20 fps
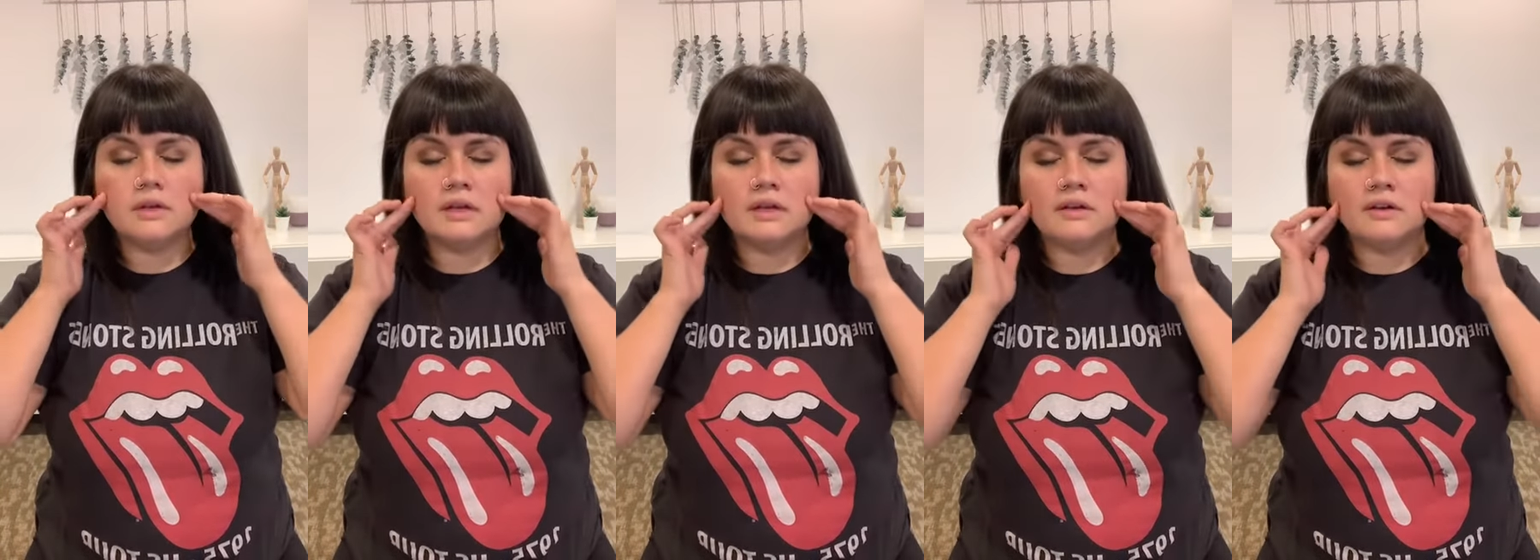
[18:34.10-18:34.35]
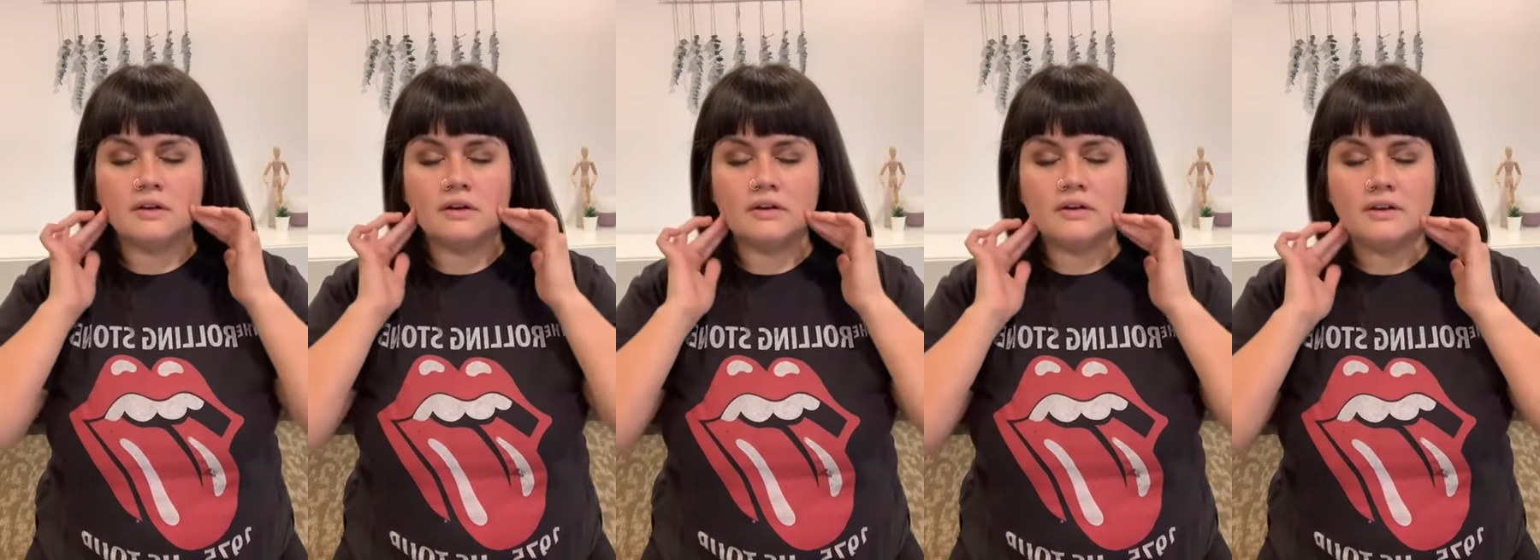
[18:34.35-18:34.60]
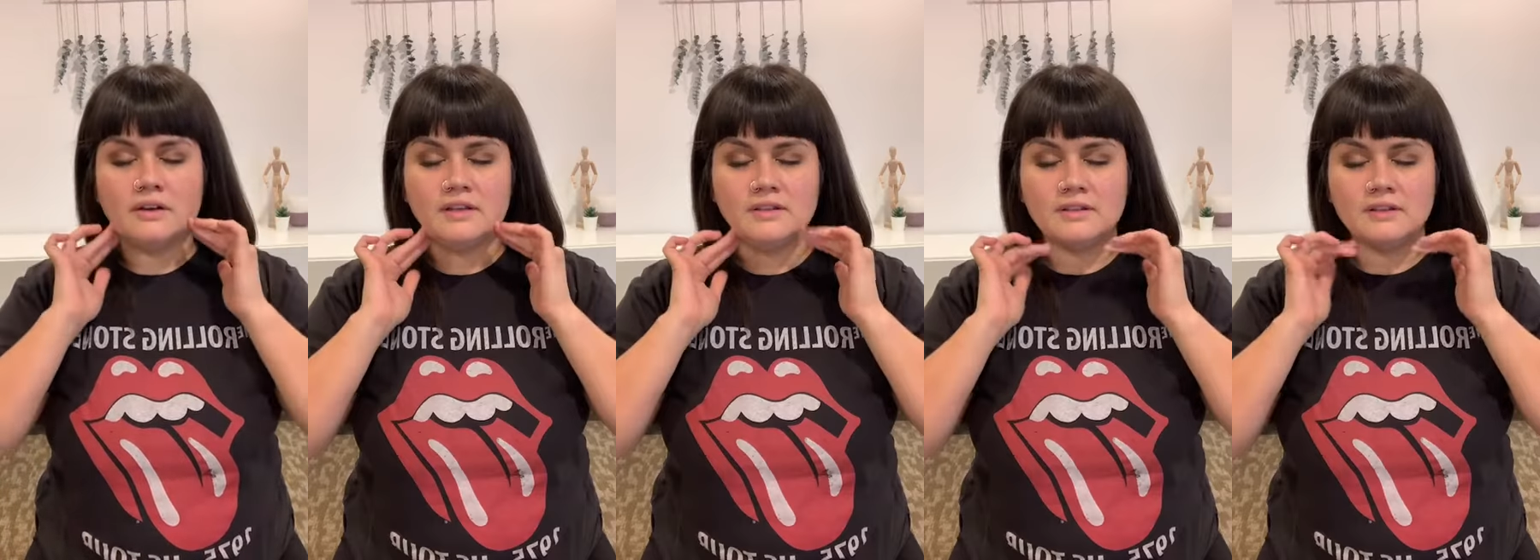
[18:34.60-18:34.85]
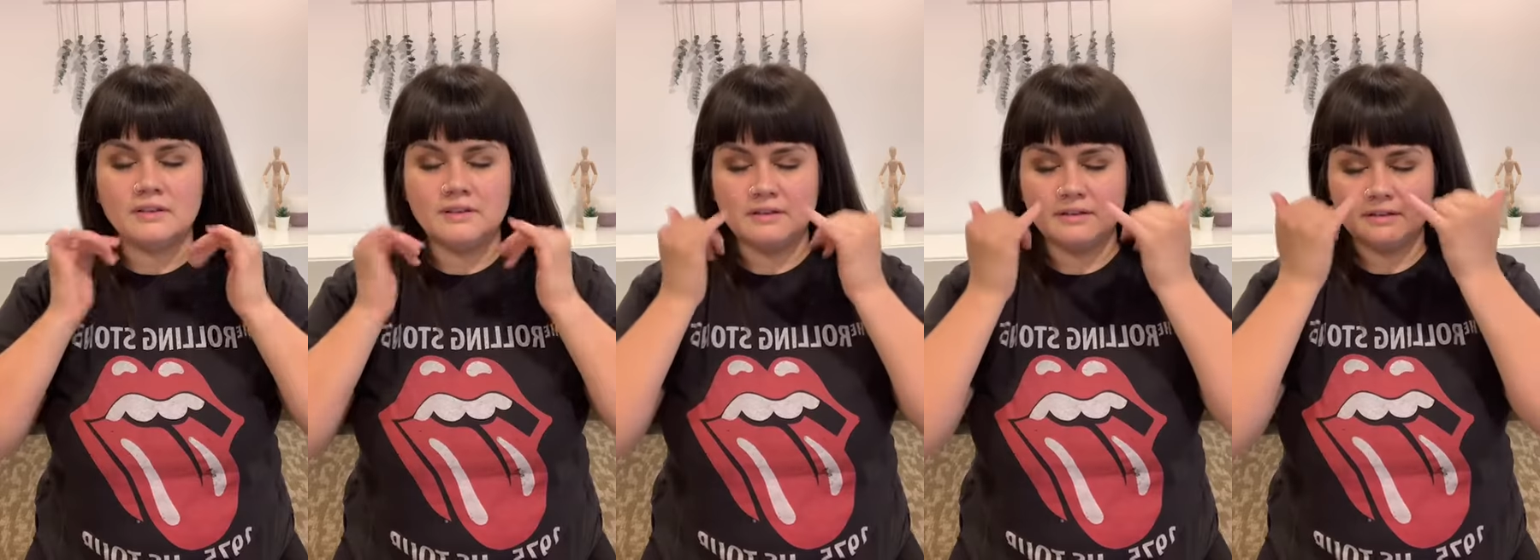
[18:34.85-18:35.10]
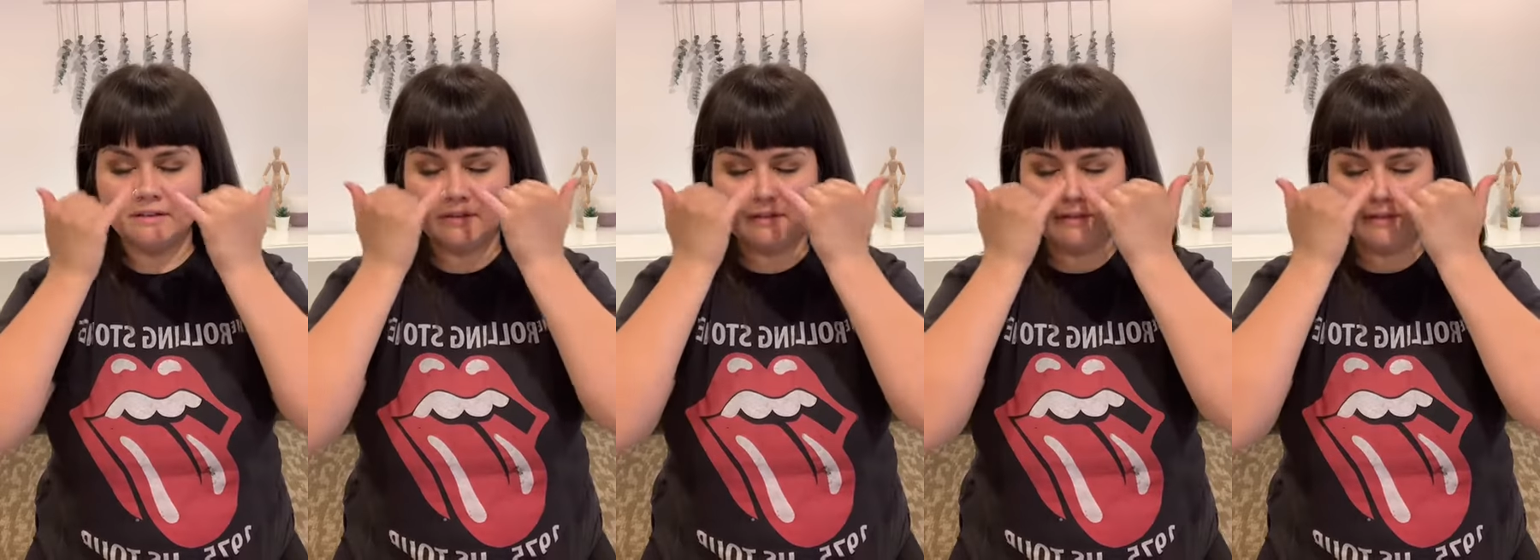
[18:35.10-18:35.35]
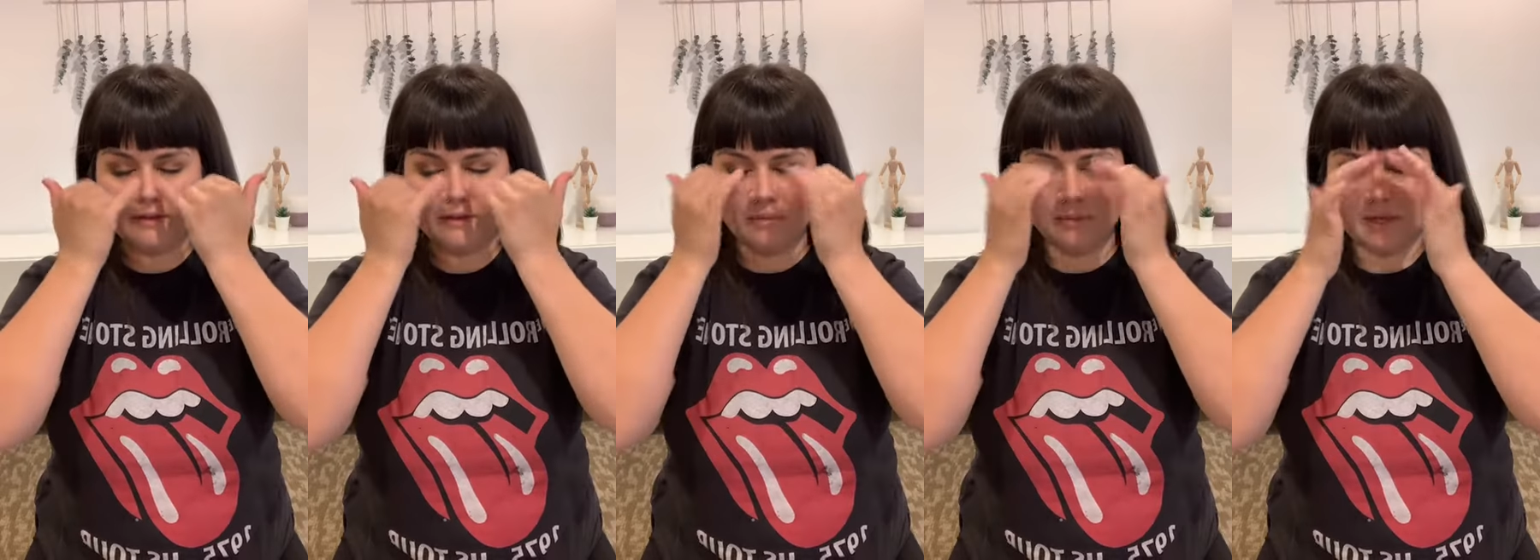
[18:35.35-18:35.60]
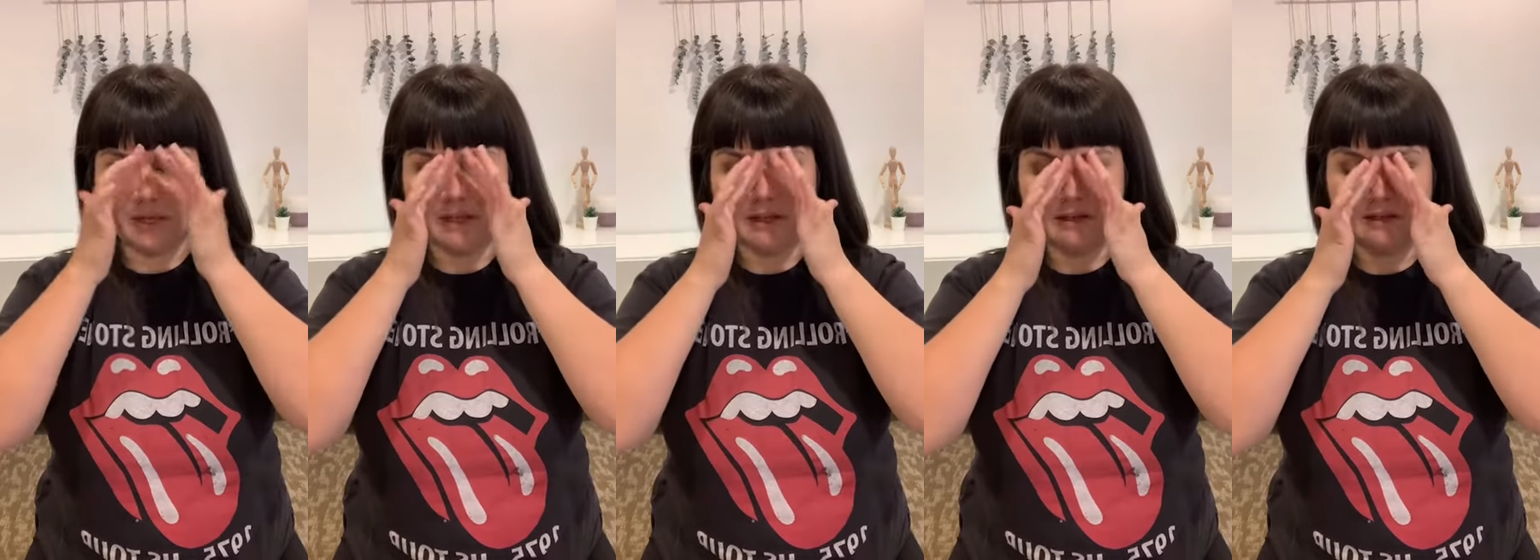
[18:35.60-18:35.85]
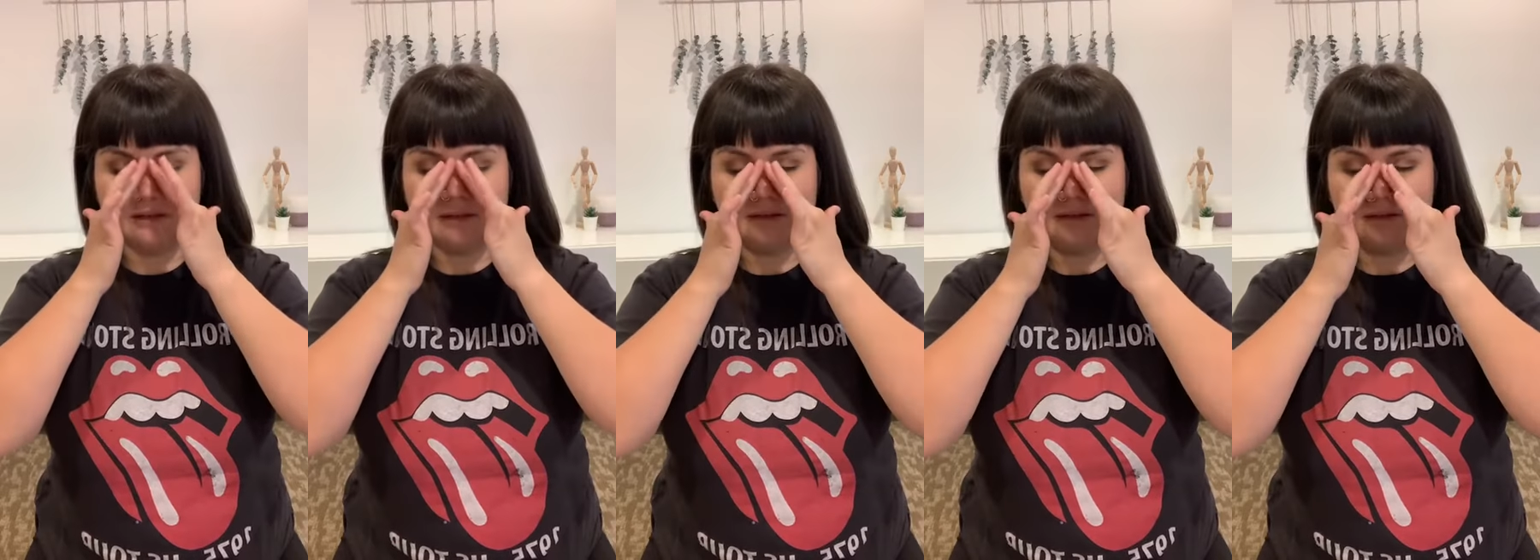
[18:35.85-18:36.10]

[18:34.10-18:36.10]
I can already feel my